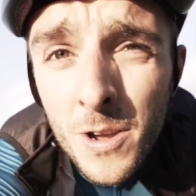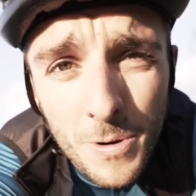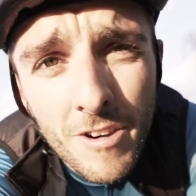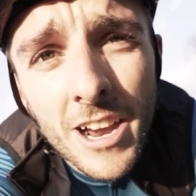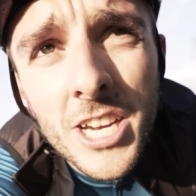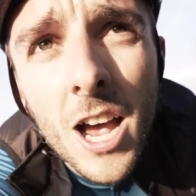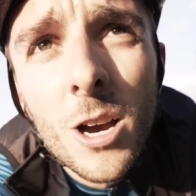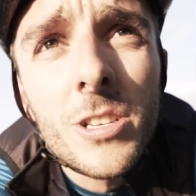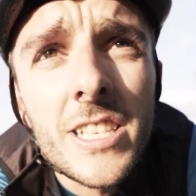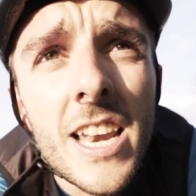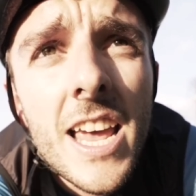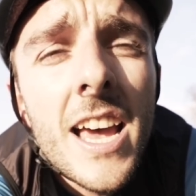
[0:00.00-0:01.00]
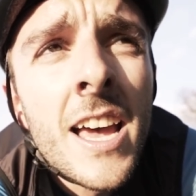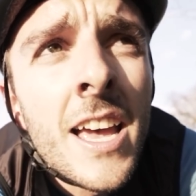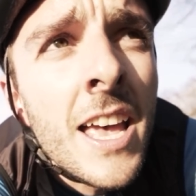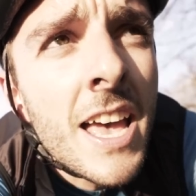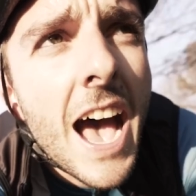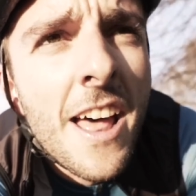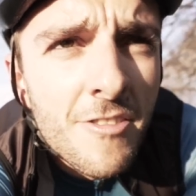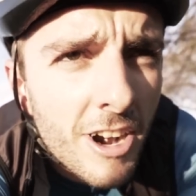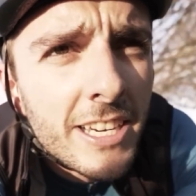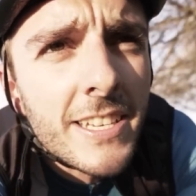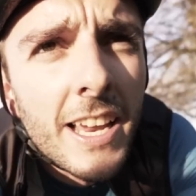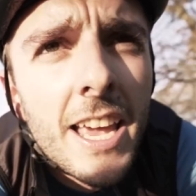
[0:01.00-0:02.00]
We're actually hosting it and
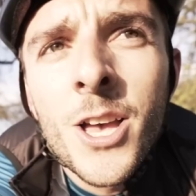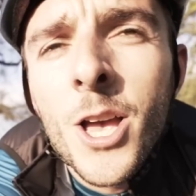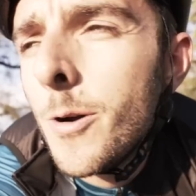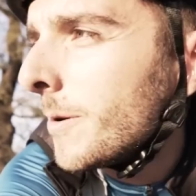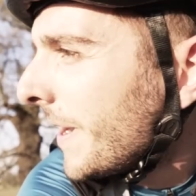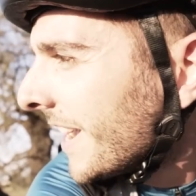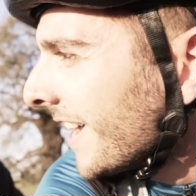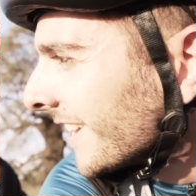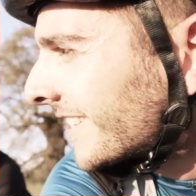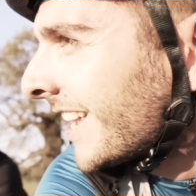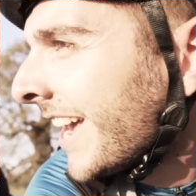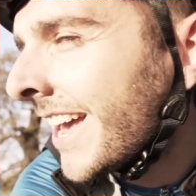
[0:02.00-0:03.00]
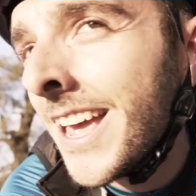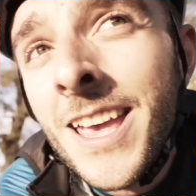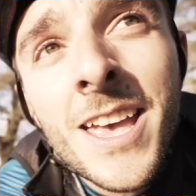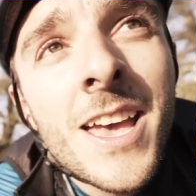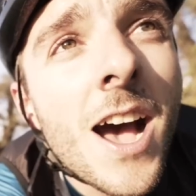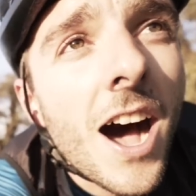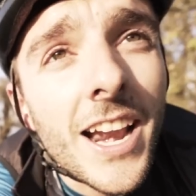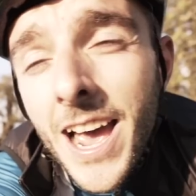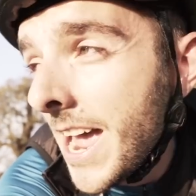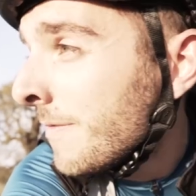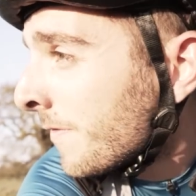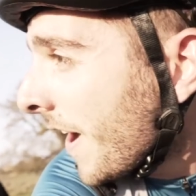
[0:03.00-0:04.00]
racing Who would beat us? I don't know who could beat us.
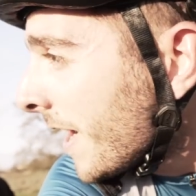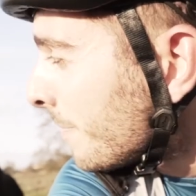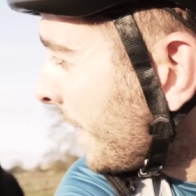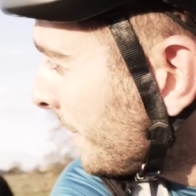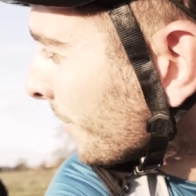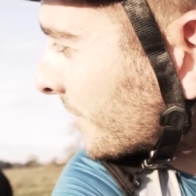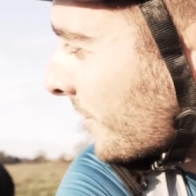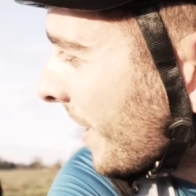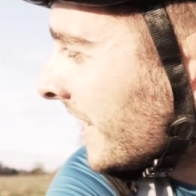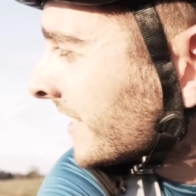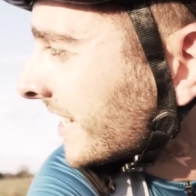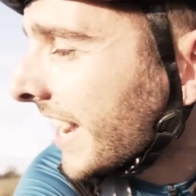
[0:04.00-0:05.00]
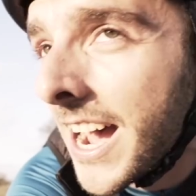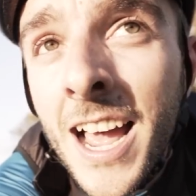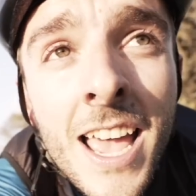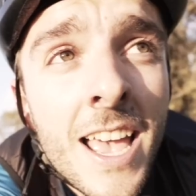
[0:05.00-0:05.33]
I'd invite people to enter.